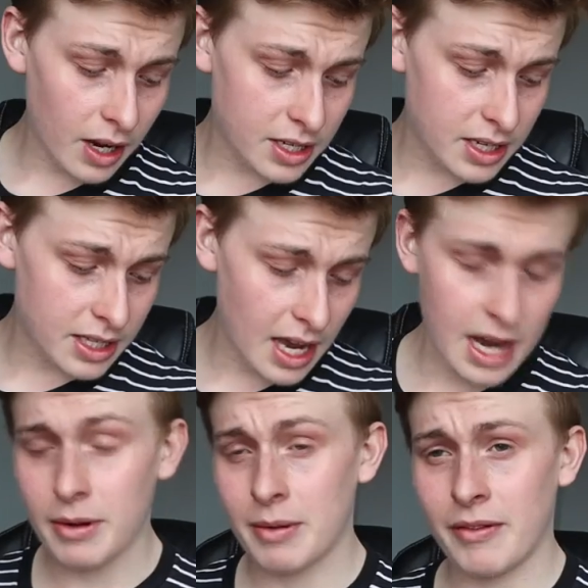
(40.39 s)
I just need to
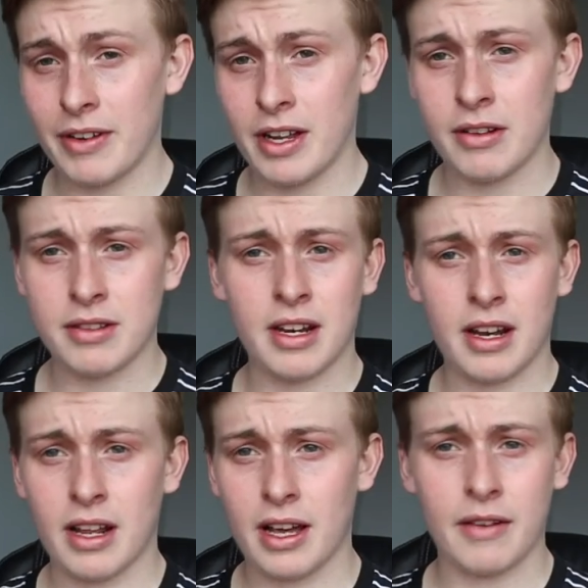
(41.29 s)
edit one of my videos and then
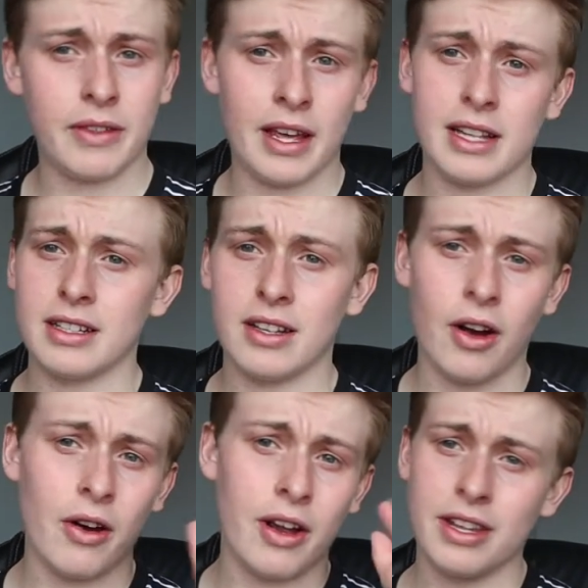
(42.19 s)
I have that to
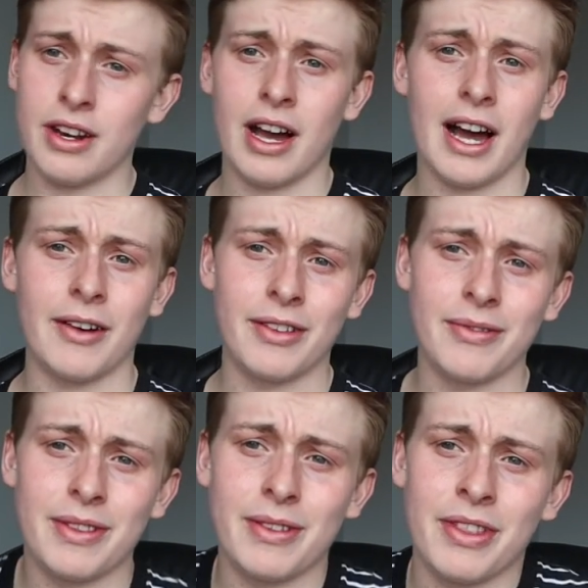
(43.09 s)
go, you know, how the,
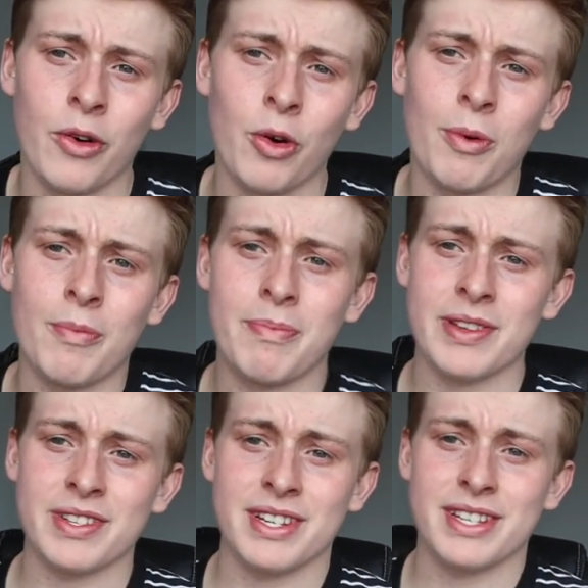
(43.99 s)
the normal
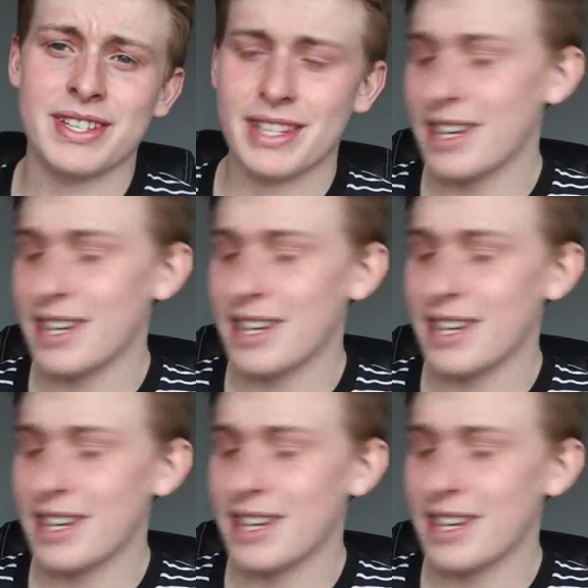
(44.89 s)
business.